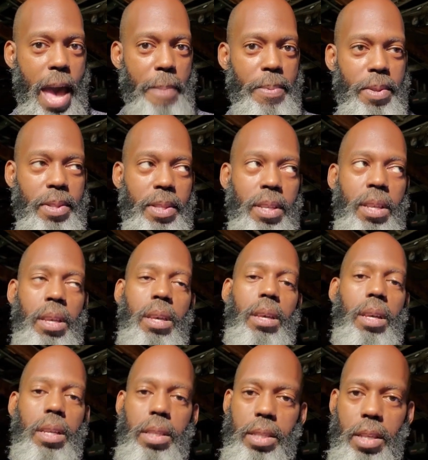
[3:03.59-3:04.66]
happened
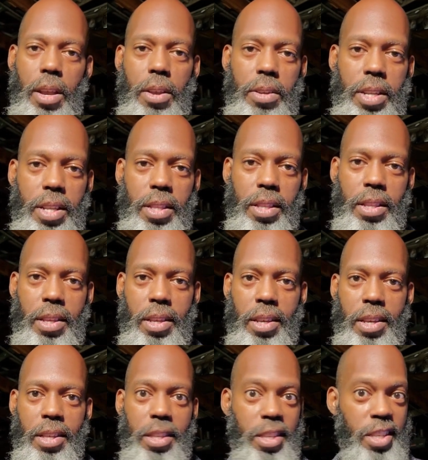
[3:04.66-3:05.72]
concerning
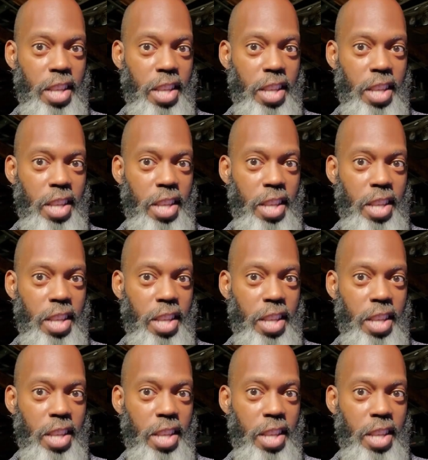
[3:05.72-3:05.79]
the